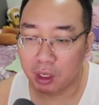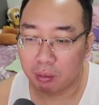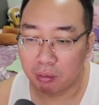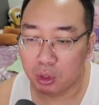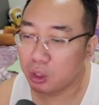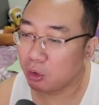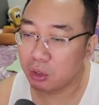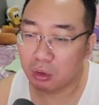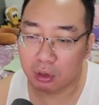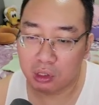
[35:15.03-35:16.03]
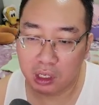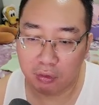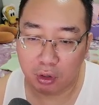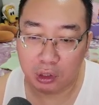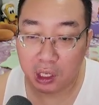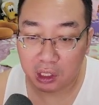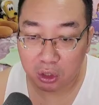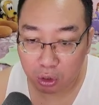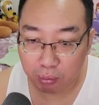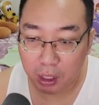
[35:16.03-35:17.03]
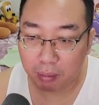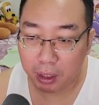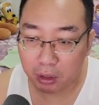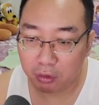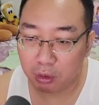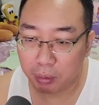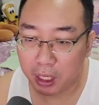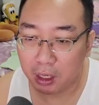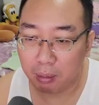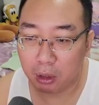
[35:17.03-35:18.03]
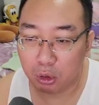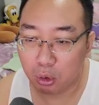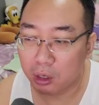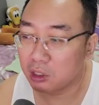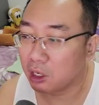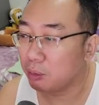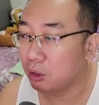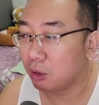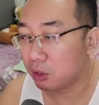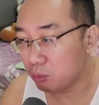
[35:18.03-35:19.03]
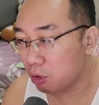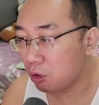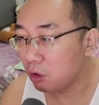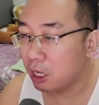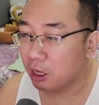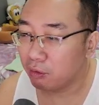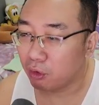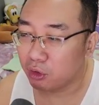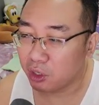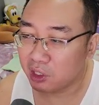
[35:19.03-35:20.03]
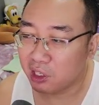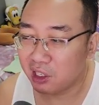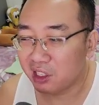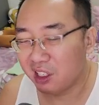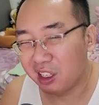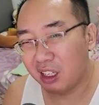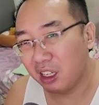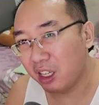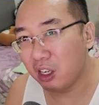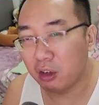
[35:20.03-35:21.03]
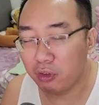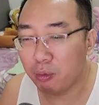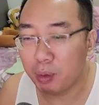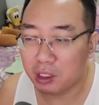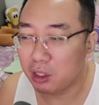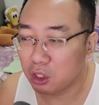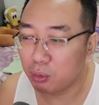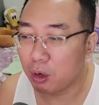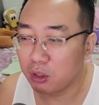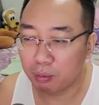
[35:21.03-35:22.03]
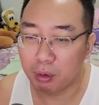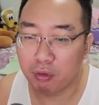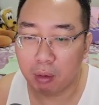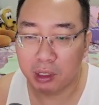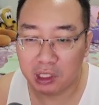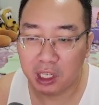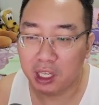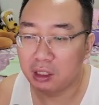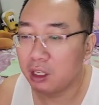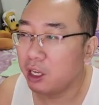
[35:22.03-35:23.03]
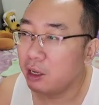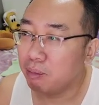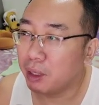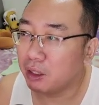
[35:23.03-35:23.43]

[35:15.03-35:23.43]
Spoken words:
You can also consider a 4080 Super, but you have to pay about 200 Singapore dollars more for just a little few percentage points of performance gain. But the